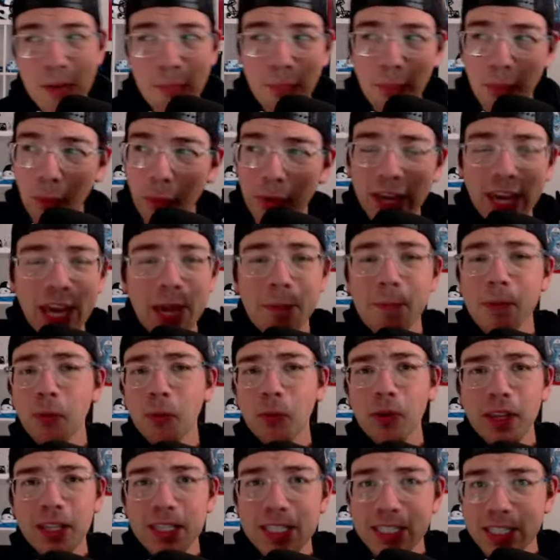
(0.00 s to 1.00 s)
But we keep it
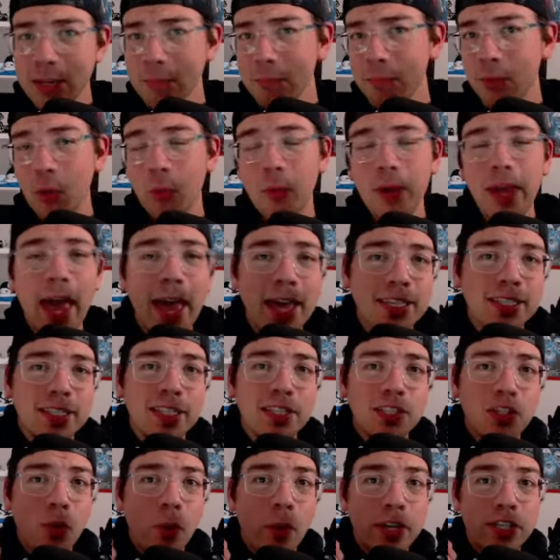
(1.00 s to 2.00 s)
really simple. We asked
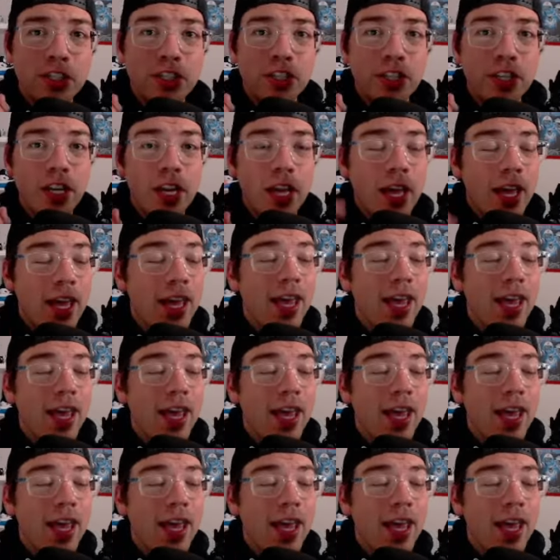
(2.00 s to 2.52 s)
this question